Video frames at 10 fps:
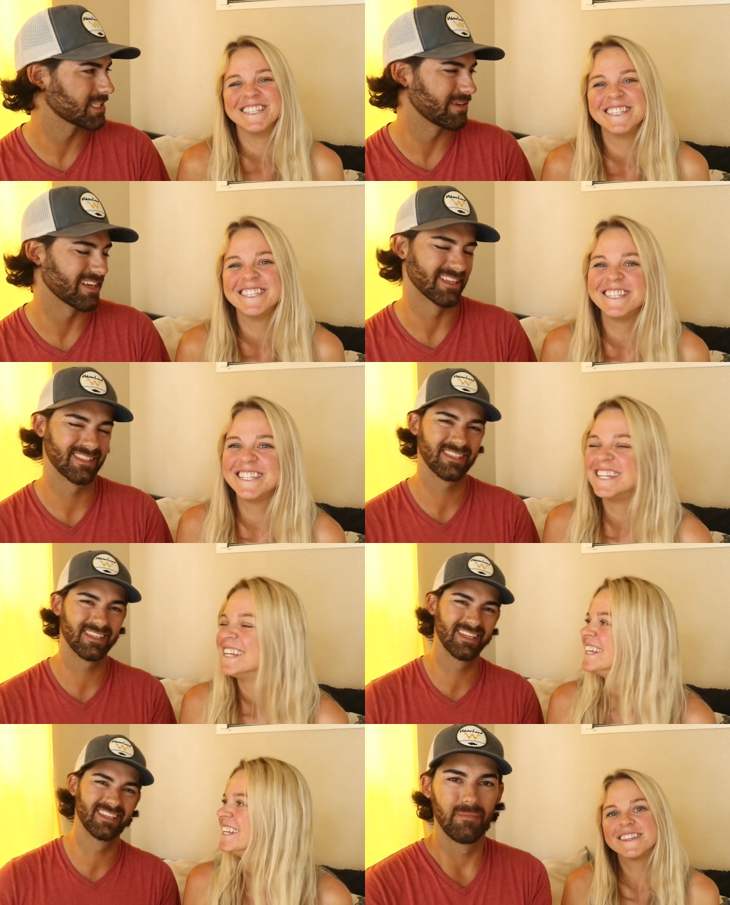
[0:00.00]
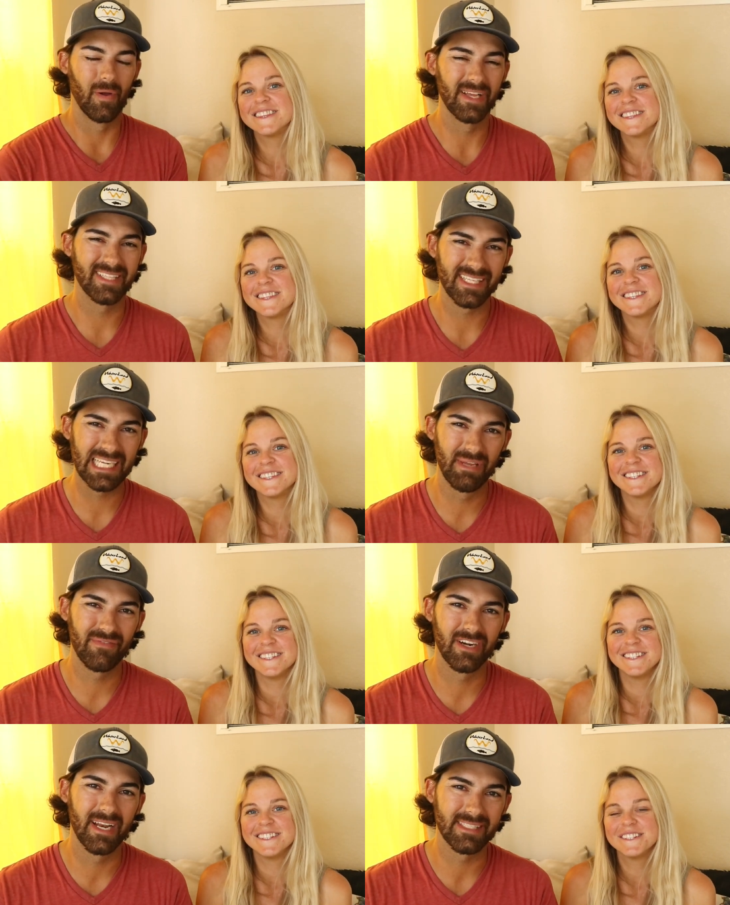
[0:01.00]
Speaker 1: the big ones. Anyways, that's going to be it
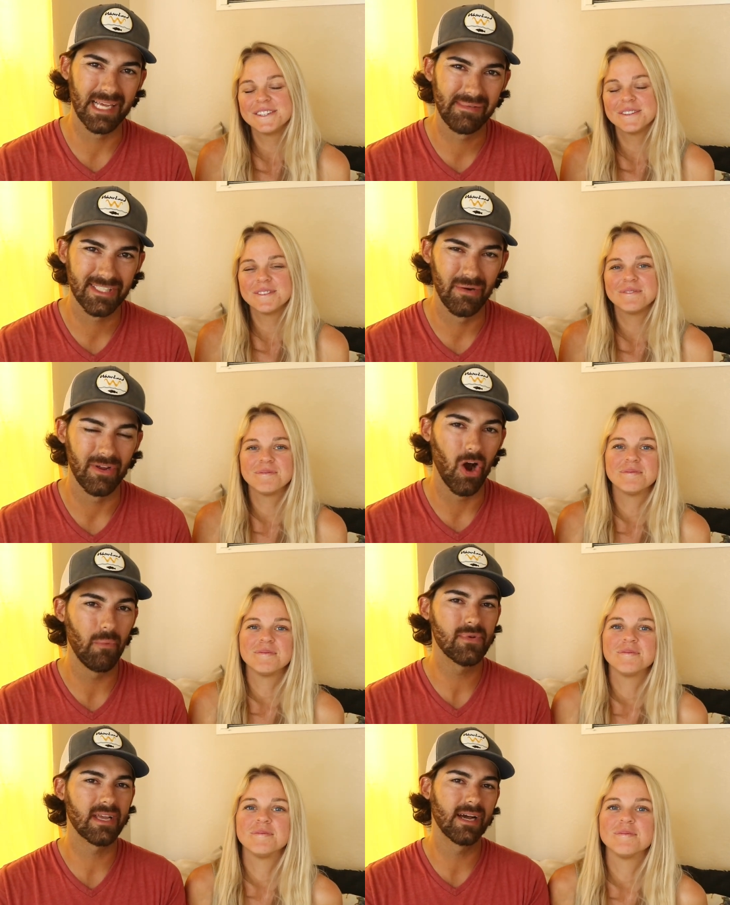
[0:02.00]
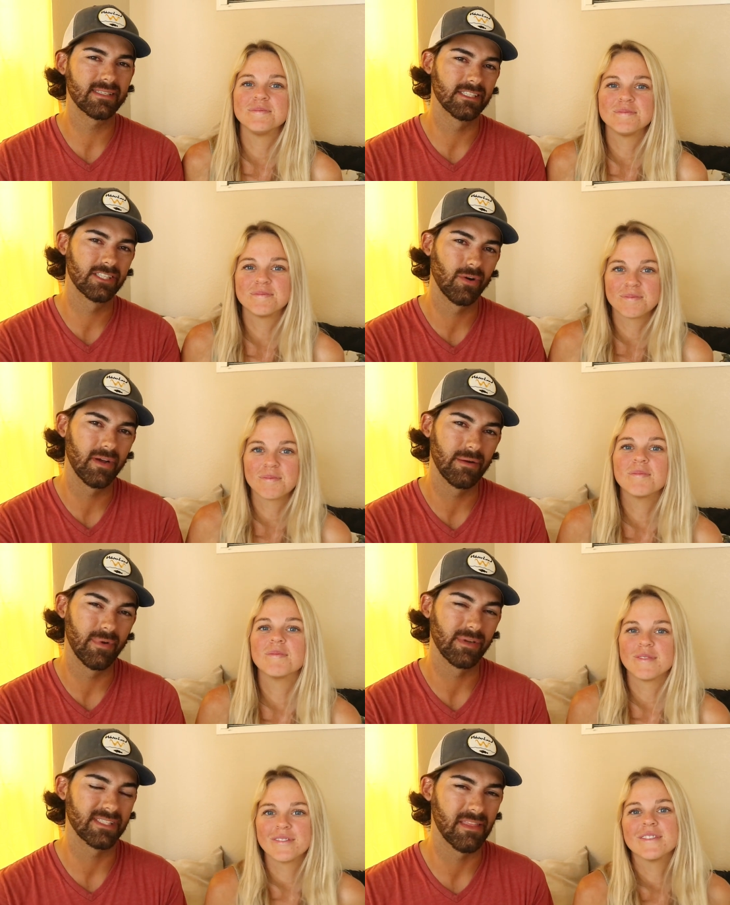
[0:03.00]
for today's episode. We hope you guys enjoyed it. And we
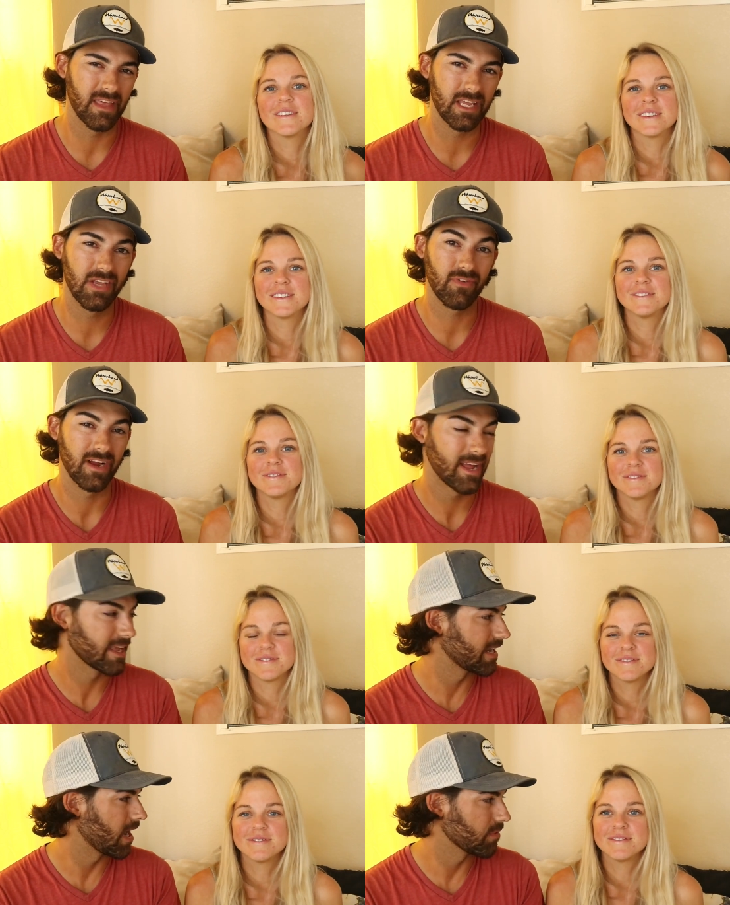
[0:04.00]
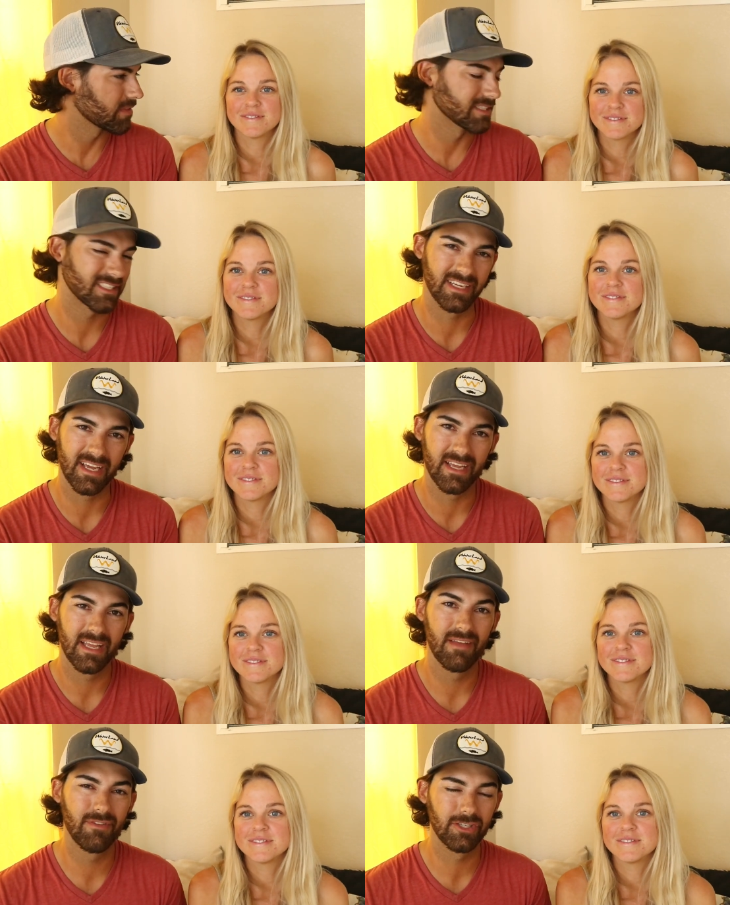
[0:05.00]
want to say thank you for hanging out with us today.
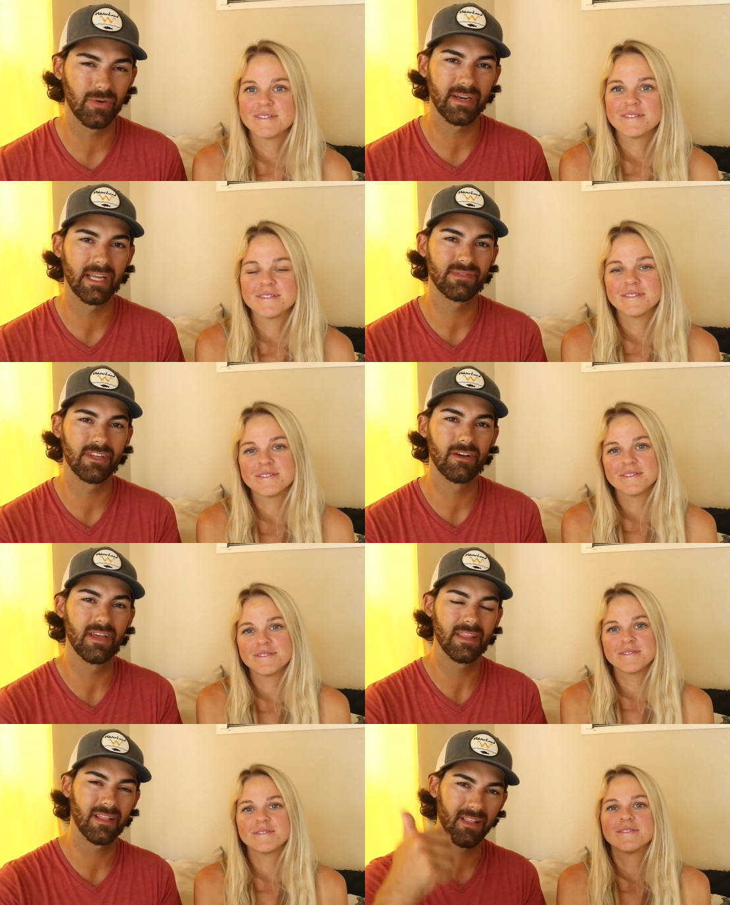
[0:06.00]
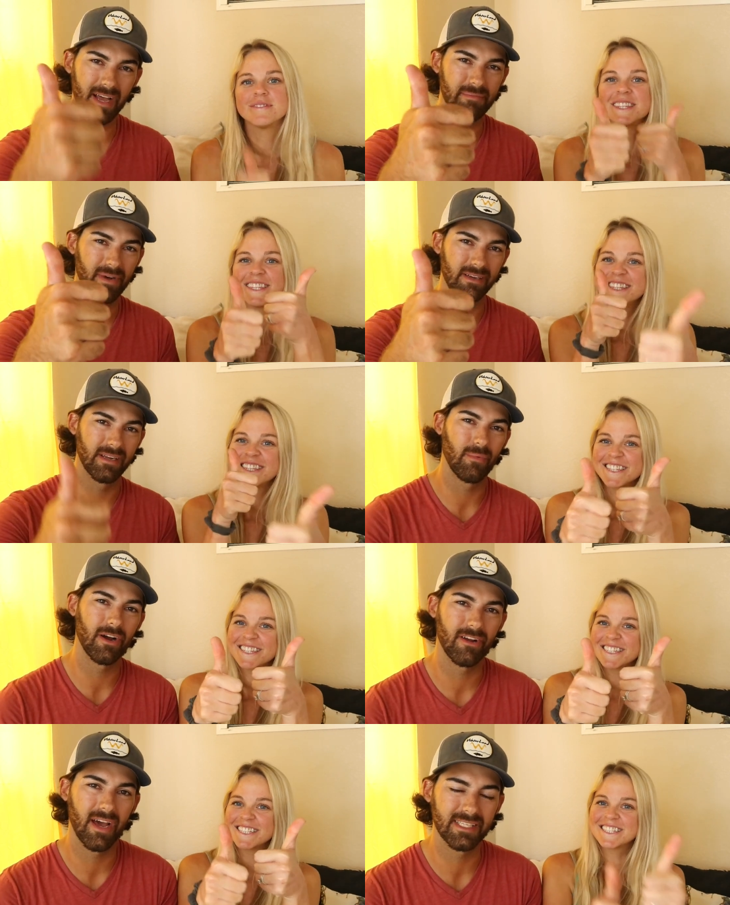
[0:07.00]
If you enjoyed today's video, hit the like button. And while
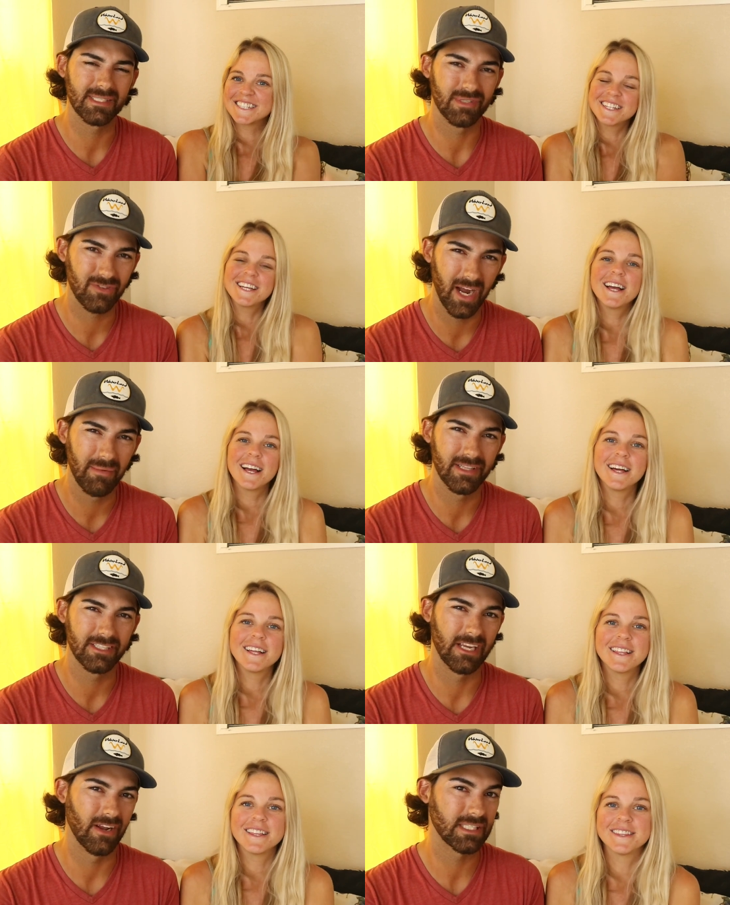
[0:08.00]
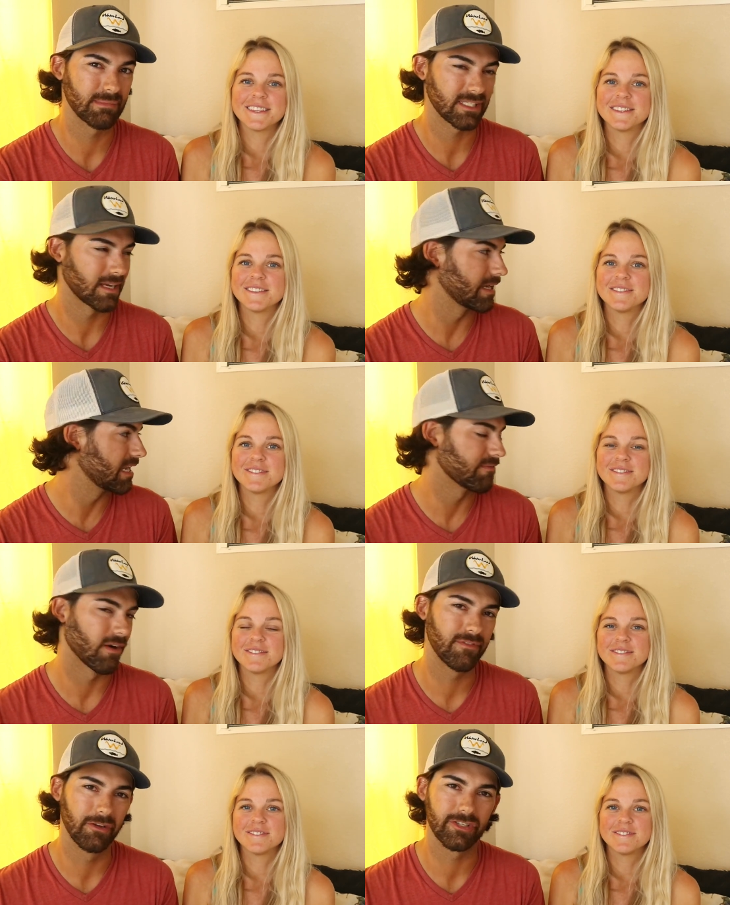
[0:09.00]
you're at it, subscribe to the channel to miss out on any of
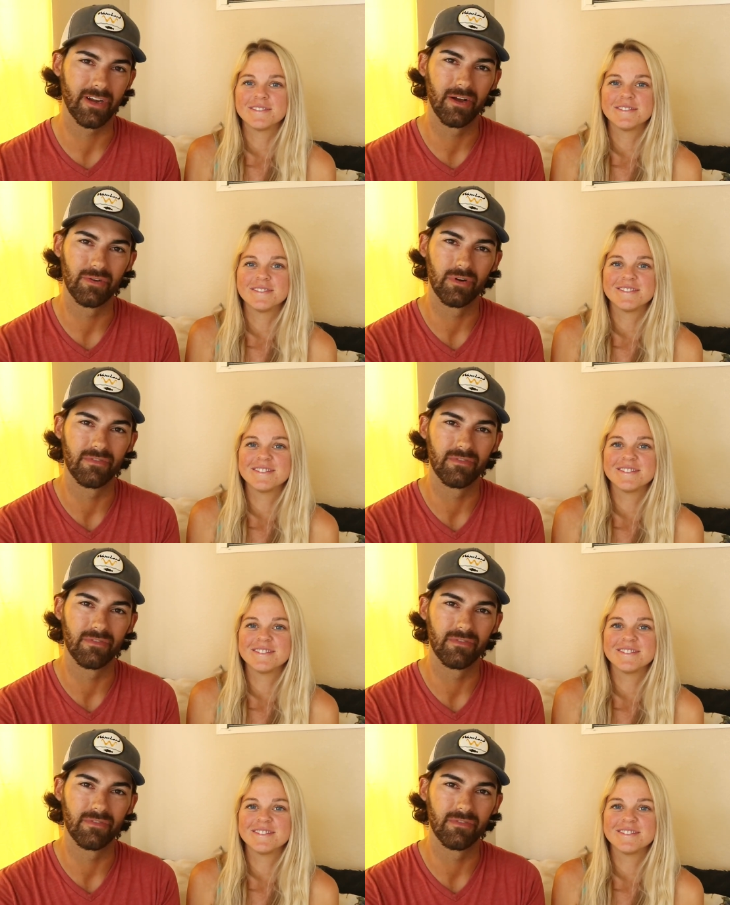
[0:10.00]
our future outdoor